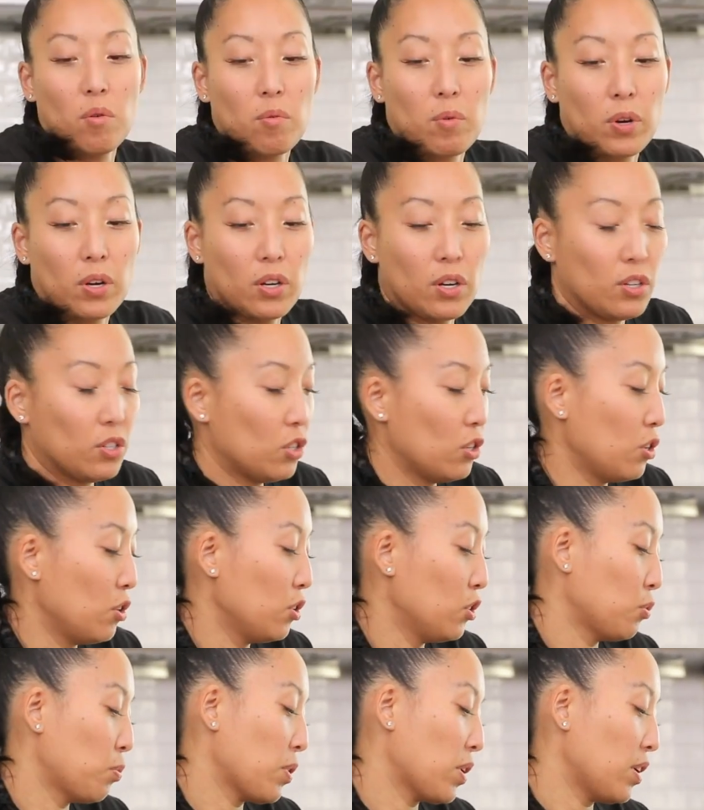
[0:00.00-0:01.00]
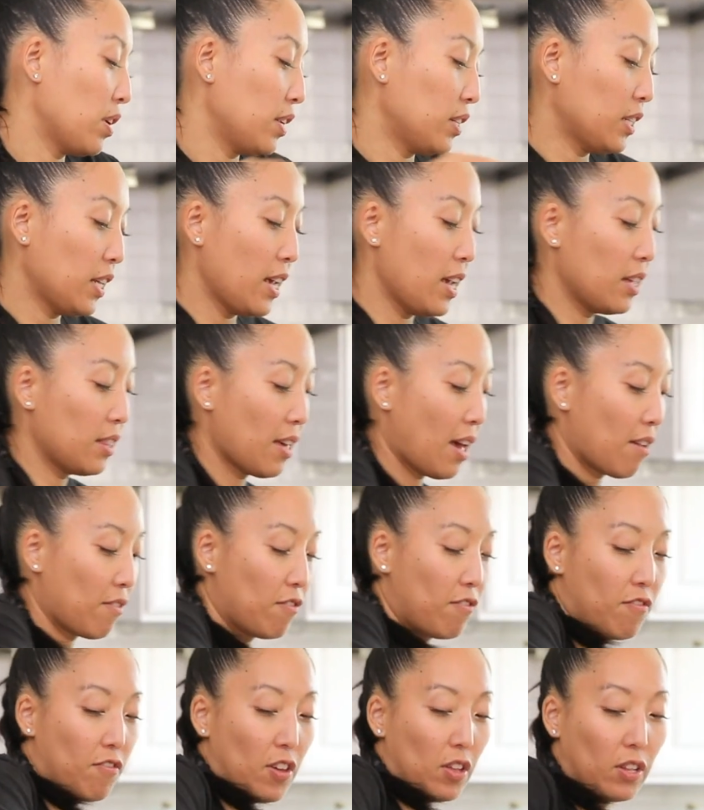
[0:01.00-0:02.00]
What we're gonna do is we're gonna take that
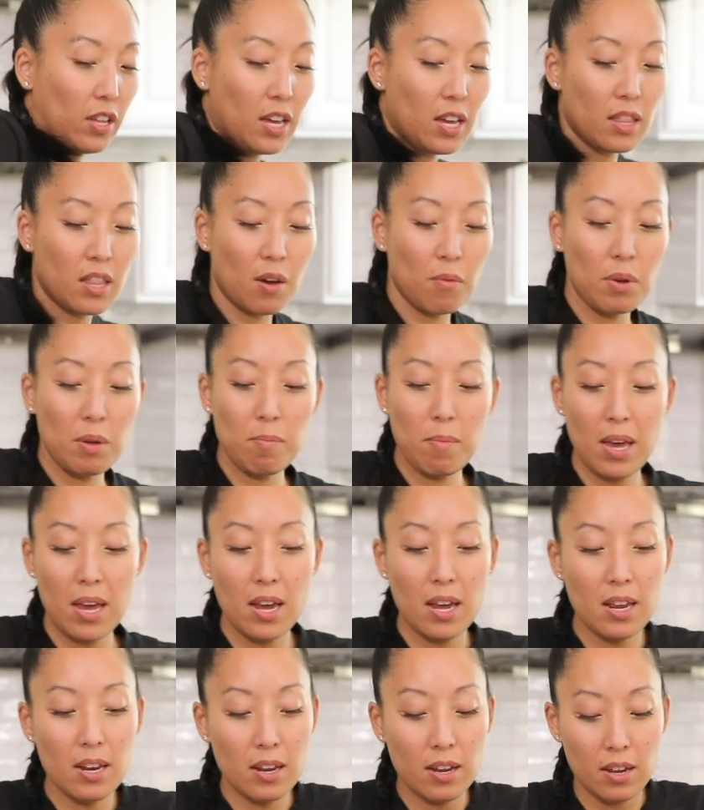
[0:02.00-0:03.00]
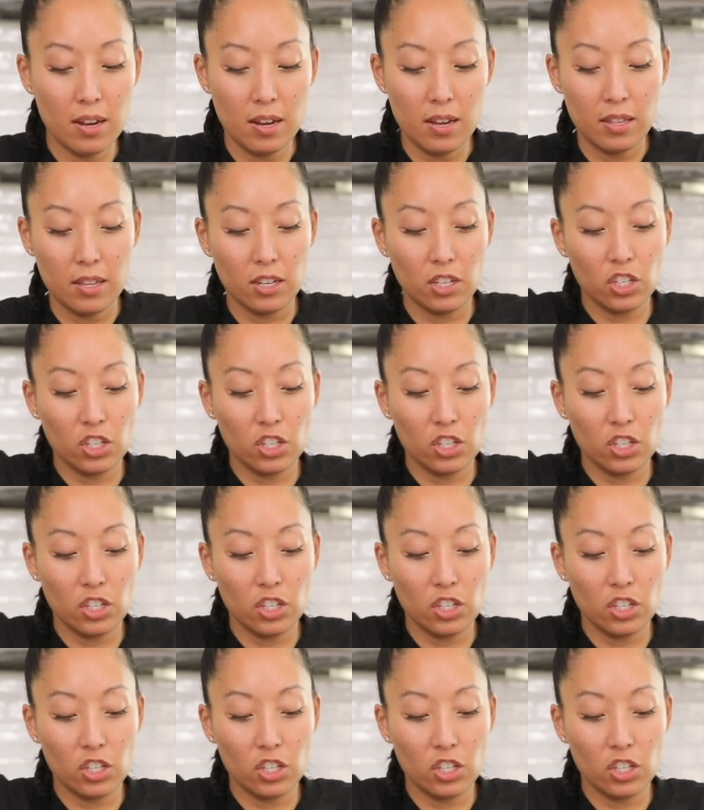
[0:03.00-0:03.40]
filling that we made, the